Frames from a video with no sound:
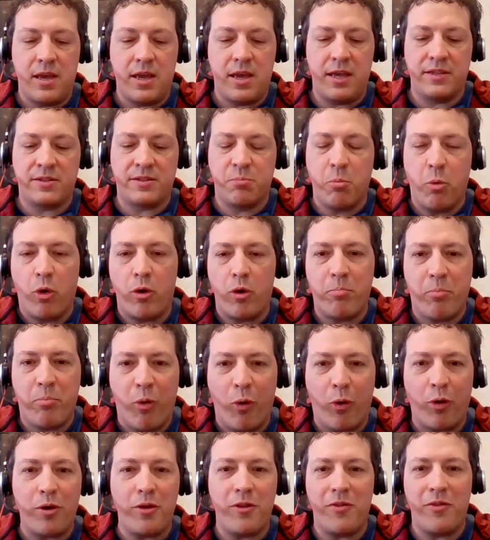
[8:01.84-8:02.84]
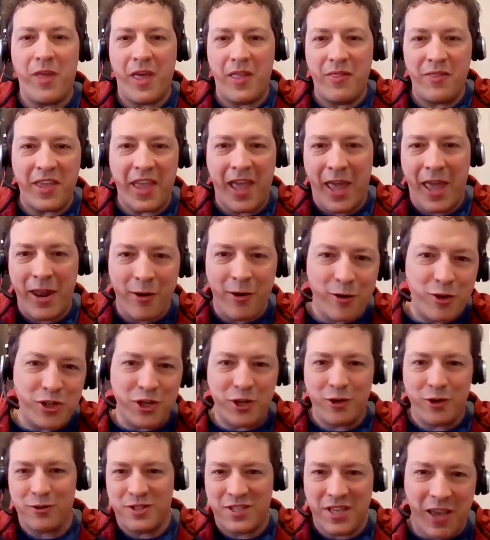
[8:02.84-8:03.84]
is more important than the
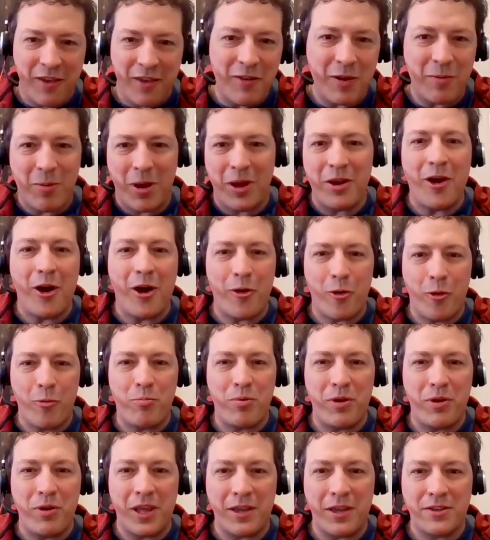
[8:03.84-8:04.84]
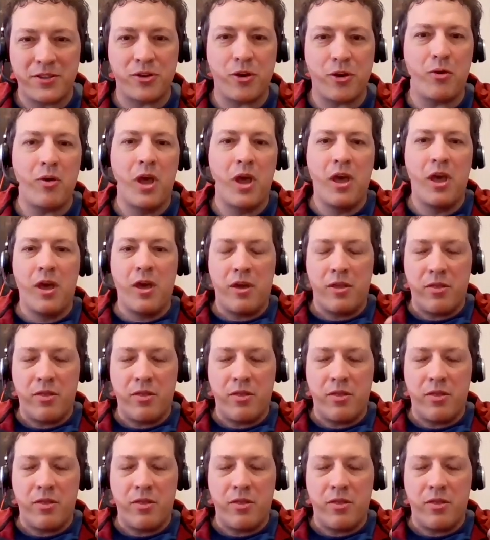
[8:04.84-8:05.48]
energy you're saving by not opening. So